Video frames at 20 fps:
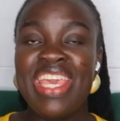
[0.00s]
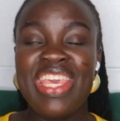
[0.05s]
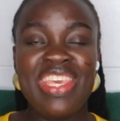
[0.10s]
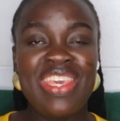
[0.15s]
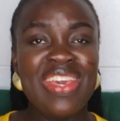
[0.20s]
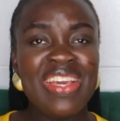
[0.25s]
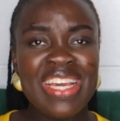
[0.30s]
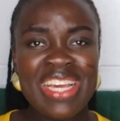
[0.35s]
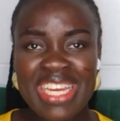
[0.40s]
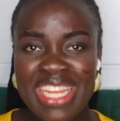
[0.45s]

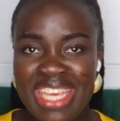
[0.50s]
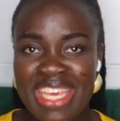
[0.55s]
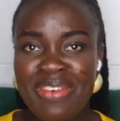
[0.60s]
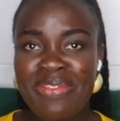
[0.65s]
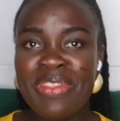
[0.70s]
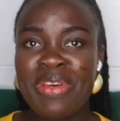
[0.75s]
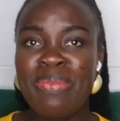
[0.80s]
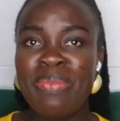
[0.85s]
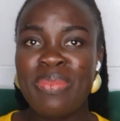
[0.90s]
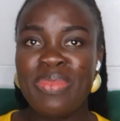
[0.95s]
You can
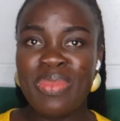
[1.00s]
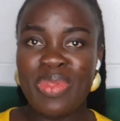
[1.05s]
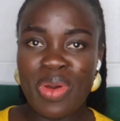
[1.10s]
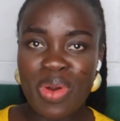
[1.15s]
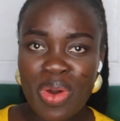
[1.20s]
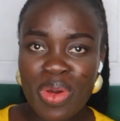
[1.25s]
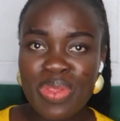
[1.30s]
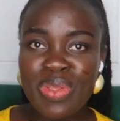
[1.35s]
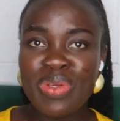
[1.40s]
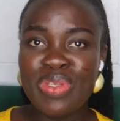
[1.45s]
give them
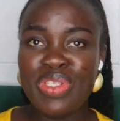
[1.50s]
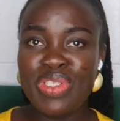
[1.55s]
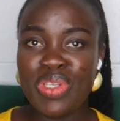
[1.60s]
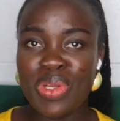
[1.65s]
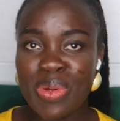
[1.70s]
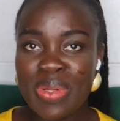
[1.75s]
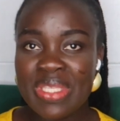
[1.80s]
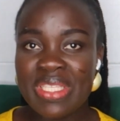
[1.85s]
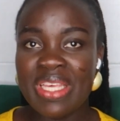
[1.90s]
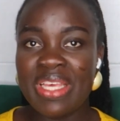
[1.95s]
all those
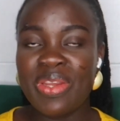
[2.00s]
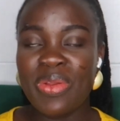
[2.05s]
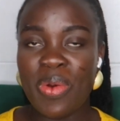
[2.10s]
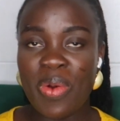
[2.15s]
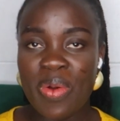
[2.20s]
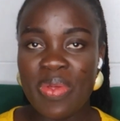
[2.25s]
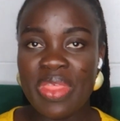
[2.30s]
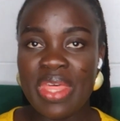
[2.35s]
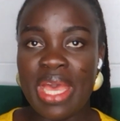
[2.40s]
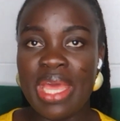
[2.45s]
shorts and
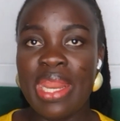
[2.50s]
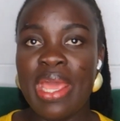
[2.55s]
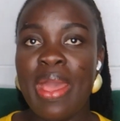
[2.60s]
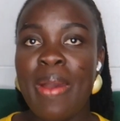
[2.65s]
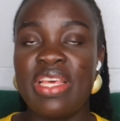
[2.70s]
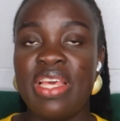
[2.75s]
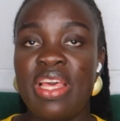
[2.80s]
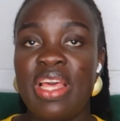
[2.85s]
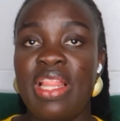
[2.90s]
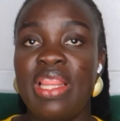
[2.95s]
all that.
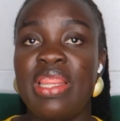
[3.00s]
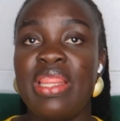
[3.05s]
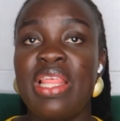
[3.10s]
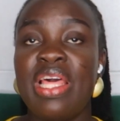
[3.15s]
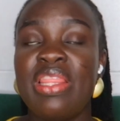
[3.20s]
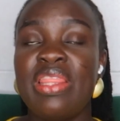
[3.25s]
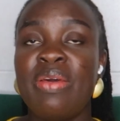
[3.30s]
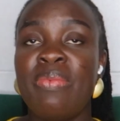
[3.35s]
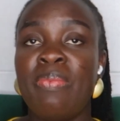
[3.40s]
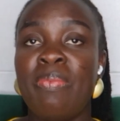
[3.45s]

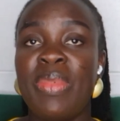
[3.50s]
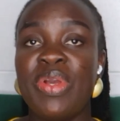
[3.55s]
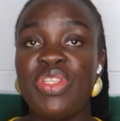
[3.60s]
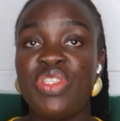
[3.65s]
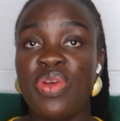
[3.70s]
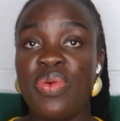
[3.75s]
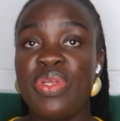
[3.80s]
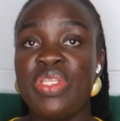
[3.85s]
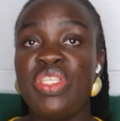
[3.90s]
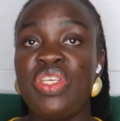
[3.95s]
Let the
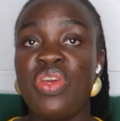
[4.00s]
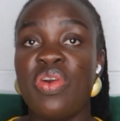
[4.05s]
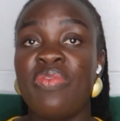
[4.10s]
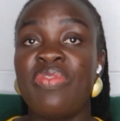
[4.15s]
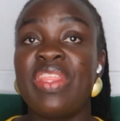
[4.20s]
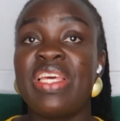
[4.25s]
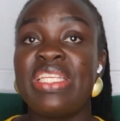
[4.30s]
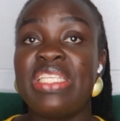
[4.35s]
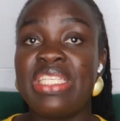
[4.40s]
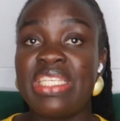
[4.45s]
majority
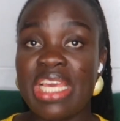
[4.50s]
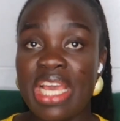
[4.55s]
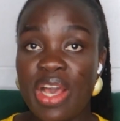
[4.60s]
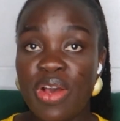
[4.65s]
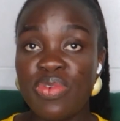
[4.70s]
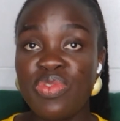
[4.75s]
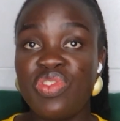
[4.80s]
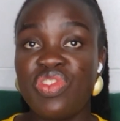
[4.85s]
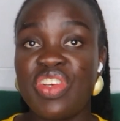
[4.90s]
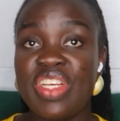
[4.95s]
of the
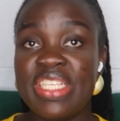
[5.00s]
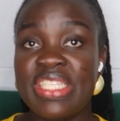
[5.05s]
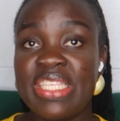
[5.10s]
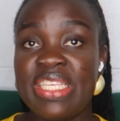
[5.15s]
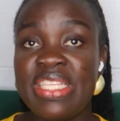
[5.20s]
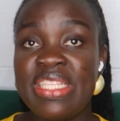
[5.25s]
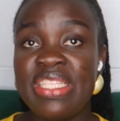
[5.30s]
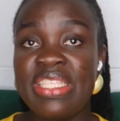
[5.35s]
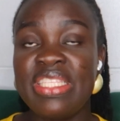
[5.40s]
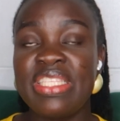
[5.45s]
down
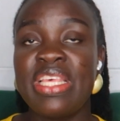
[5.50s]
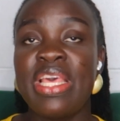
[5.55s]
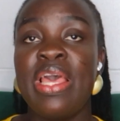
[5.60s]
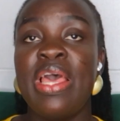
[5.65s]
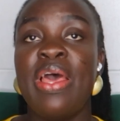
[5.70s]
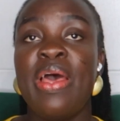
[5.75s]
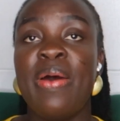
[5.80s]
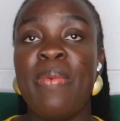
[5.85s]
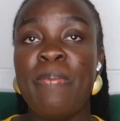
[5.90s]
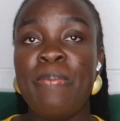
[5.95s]
dressings
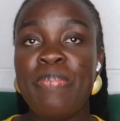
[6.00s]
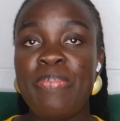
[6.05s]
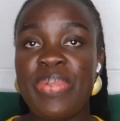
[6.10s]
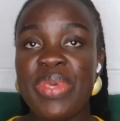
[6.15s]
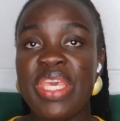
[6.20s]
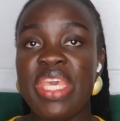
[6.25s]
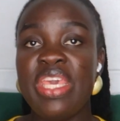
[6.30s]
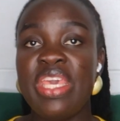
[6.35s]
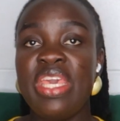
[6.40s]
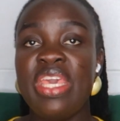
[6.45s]

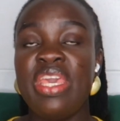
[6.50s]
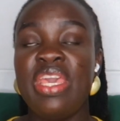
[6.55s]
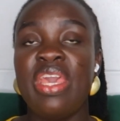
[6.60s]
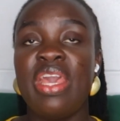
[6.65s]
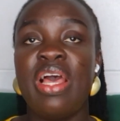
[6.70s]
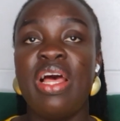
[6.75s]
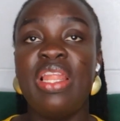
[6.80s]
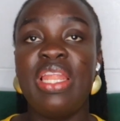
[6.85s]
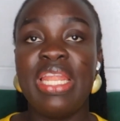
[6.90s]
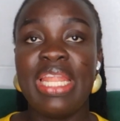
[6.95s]
be
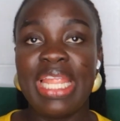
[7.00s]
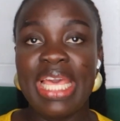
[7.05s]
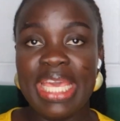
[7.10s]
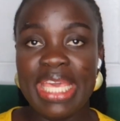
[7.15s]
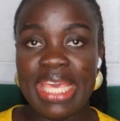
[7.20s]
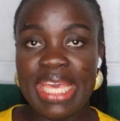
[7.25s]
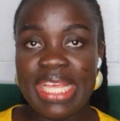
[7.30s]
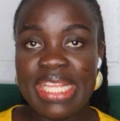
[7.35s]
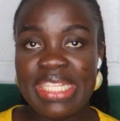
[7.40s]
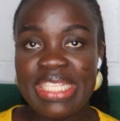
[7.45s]

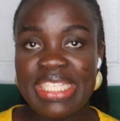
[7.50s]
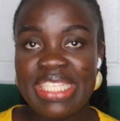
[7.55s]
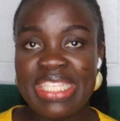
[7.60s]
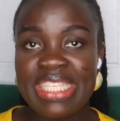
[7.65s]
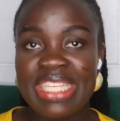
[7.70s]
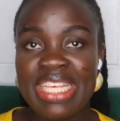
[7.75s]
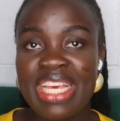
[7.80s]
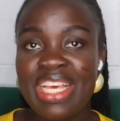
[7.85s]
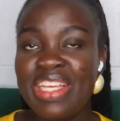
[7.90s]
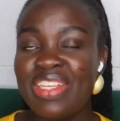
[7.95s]

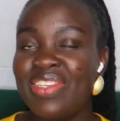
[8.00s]
leggings.